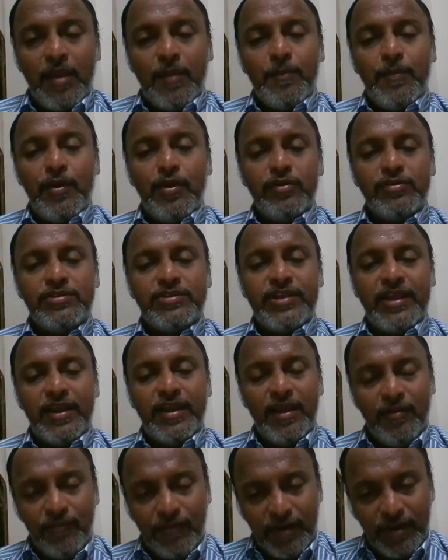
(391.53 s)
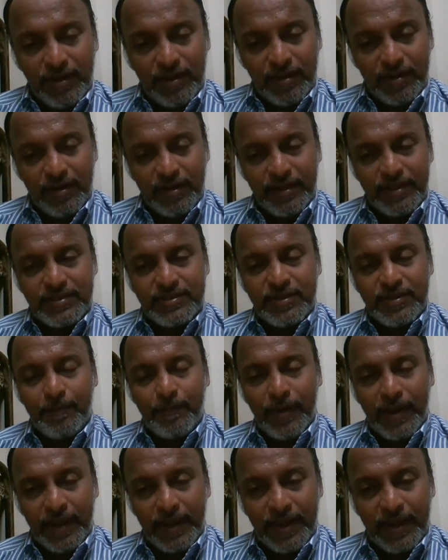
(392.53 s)
because significator is a
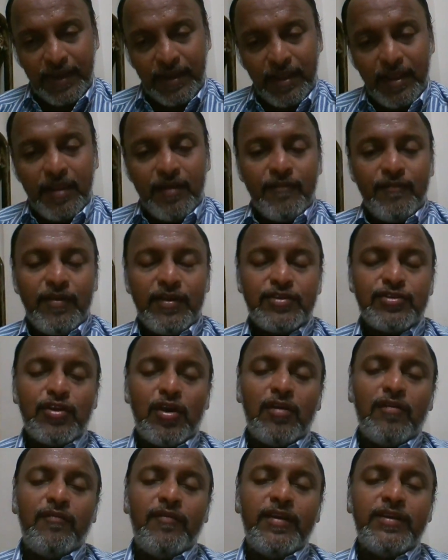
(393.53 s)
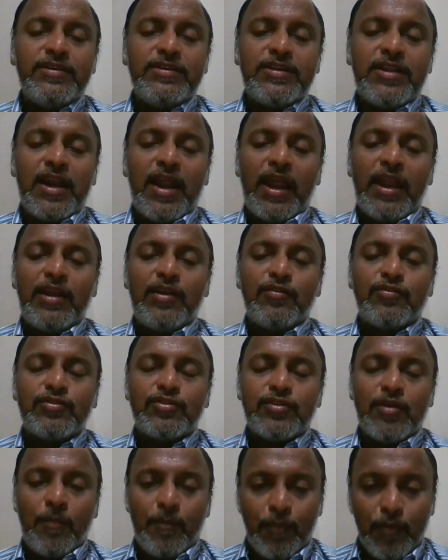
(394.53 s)
planet which always try to
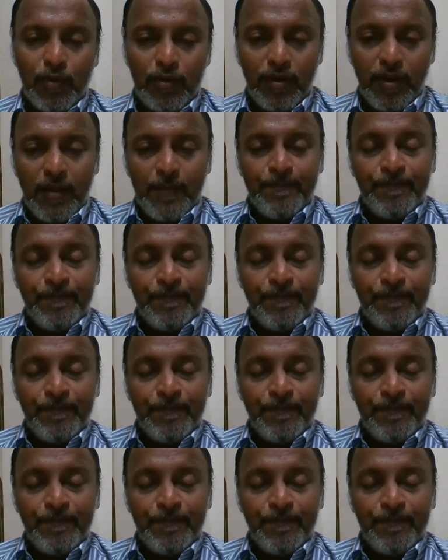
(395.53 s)
support